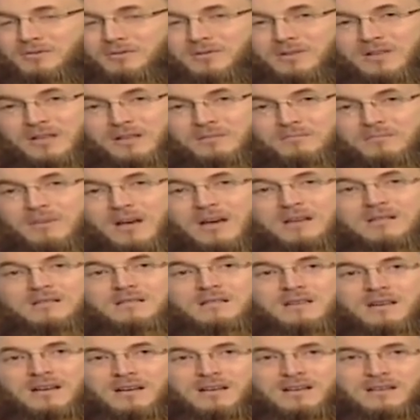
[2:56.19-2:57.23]
to him and
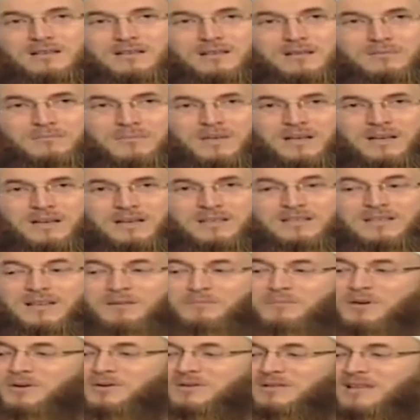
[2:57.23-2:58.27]
you neglected me. He
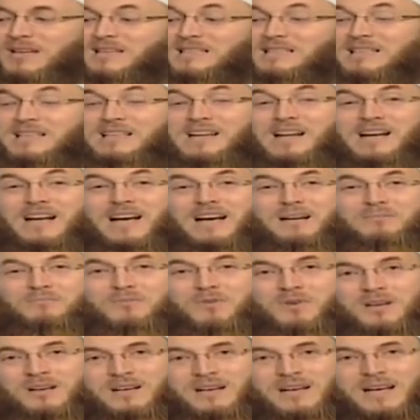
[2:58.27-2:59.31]
said, Because he said
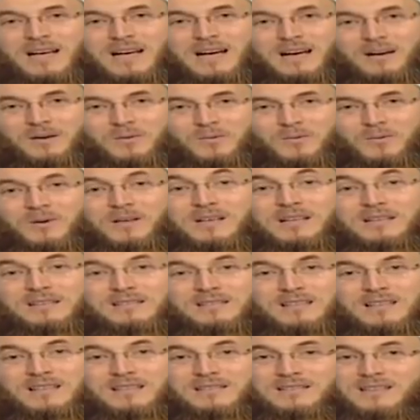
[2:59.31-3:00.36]
Alhamdulillah when he
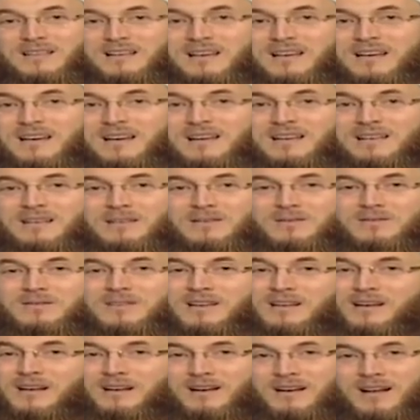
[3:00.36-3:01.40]
sneezed, and you
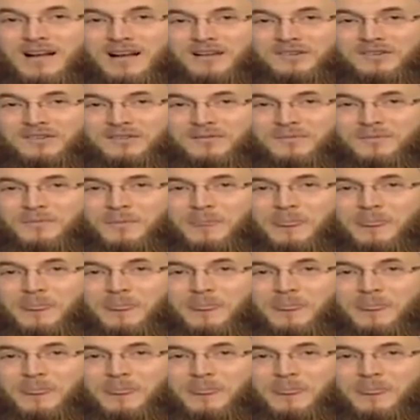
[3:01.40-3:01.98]
said it not.